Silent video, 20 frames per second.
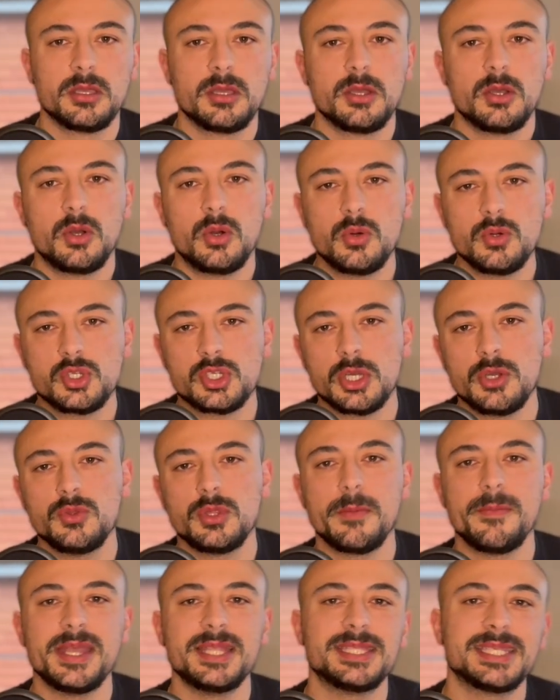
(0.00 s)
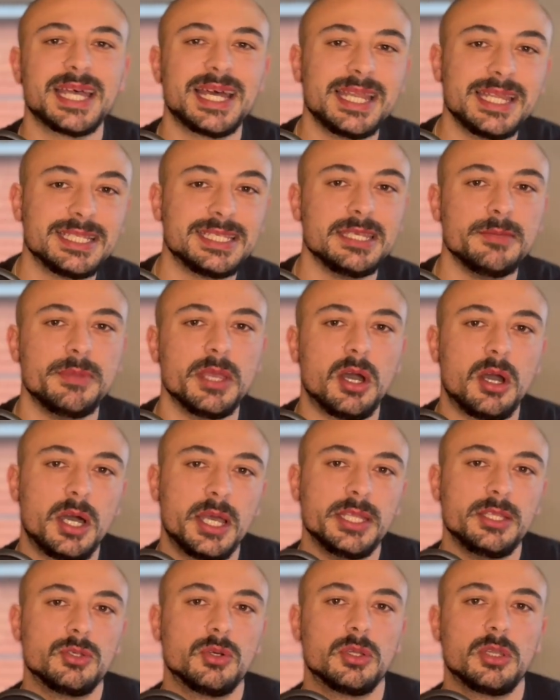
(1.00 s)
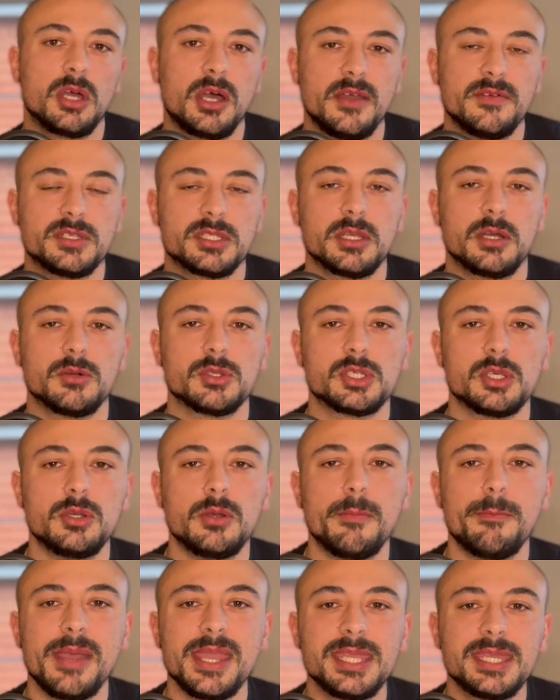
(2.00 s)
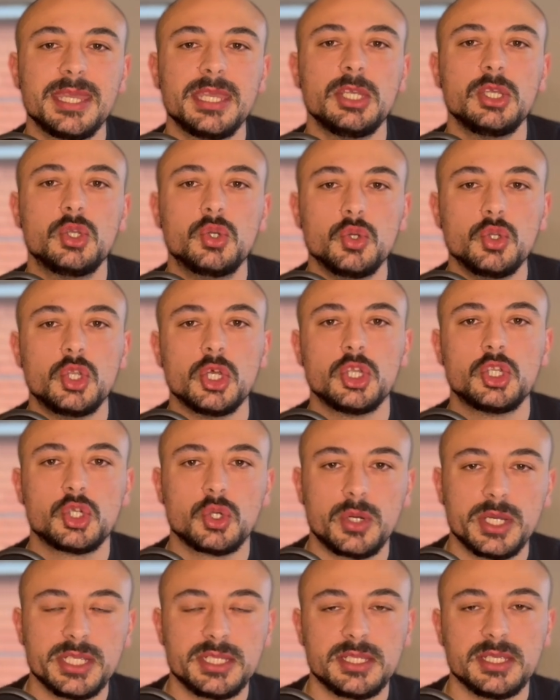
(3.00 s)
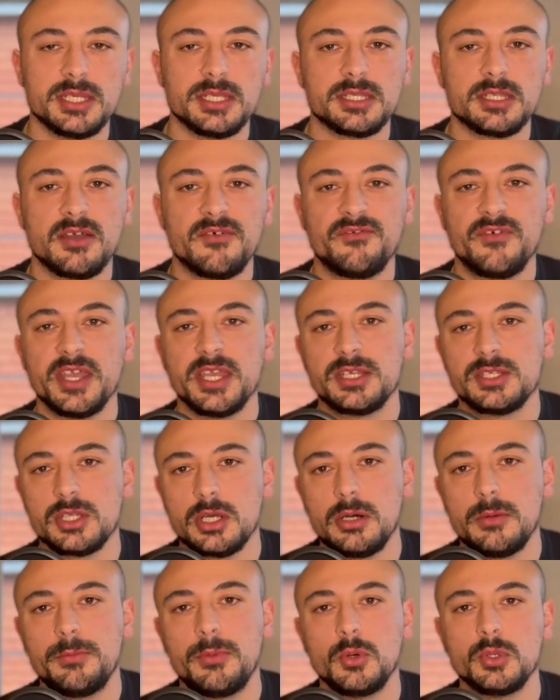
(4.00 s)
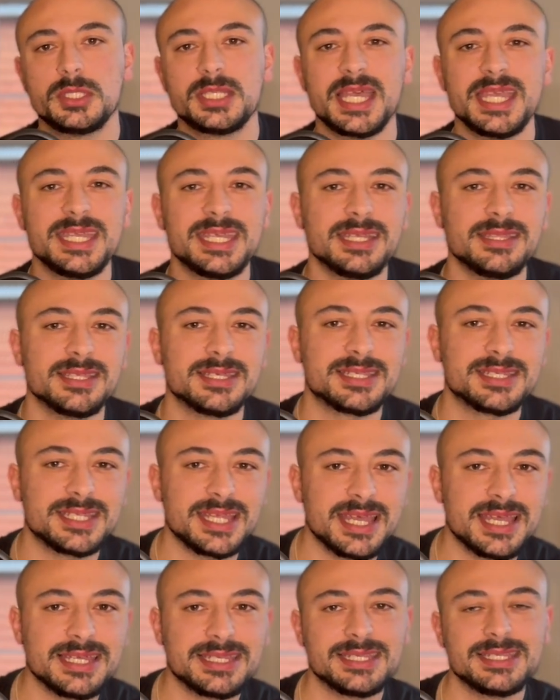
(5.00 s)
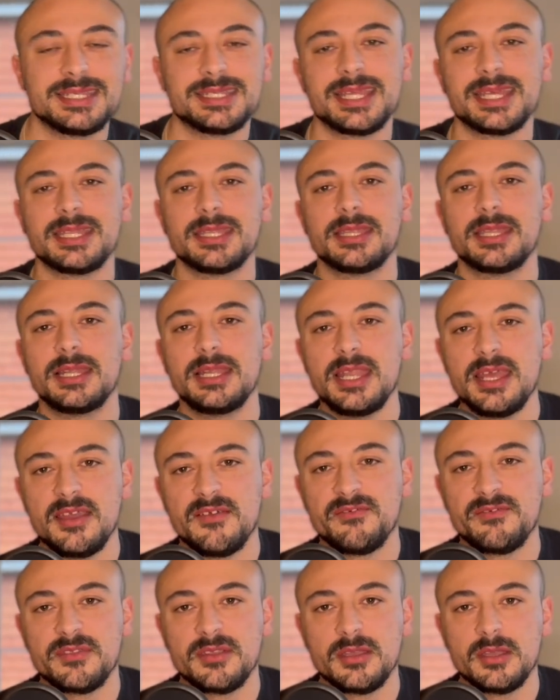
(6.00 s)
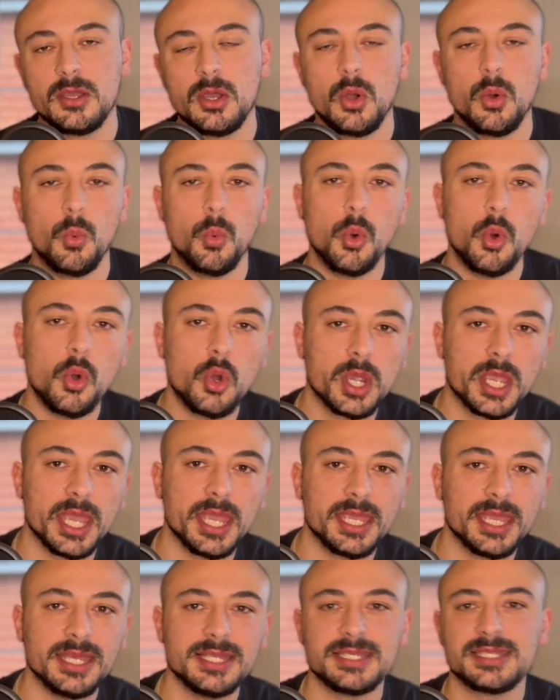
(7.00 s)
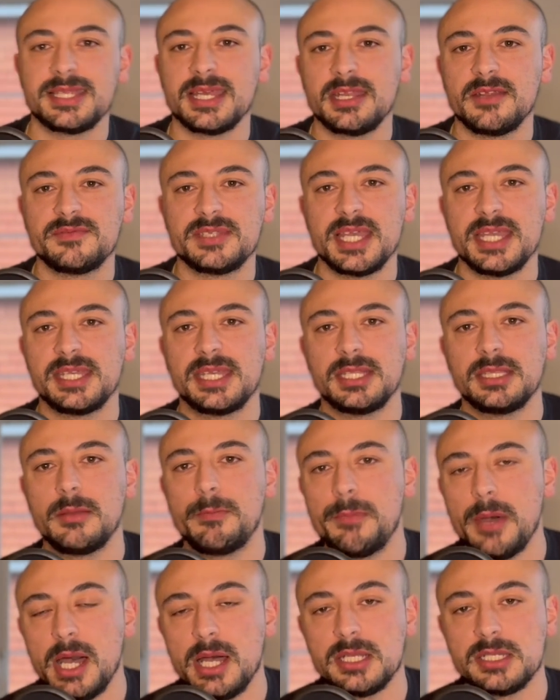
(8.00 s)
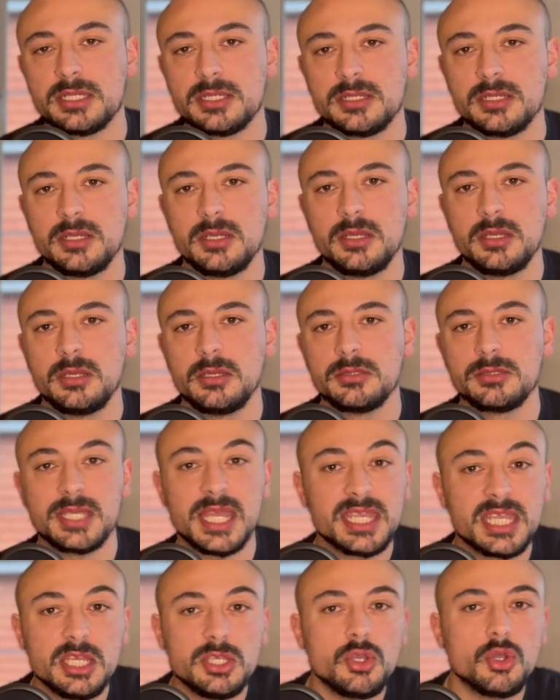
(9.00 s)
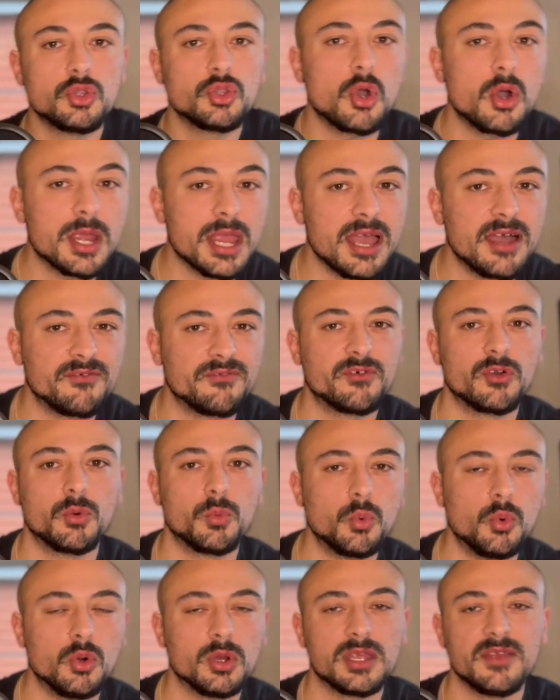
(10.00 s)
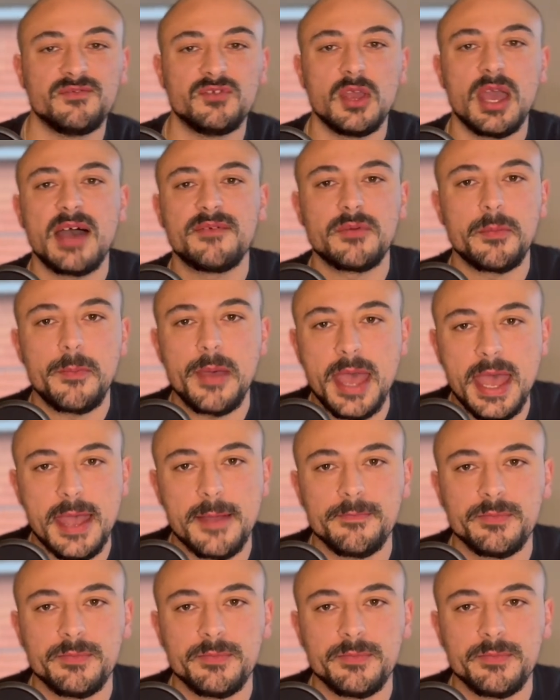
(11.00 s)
Also, the mentality behind your lifestyle, so making good choices. For example, taking the stairs instead of the lift, walking instead of taking the bus, taking your dog out for a walk if you have a pet.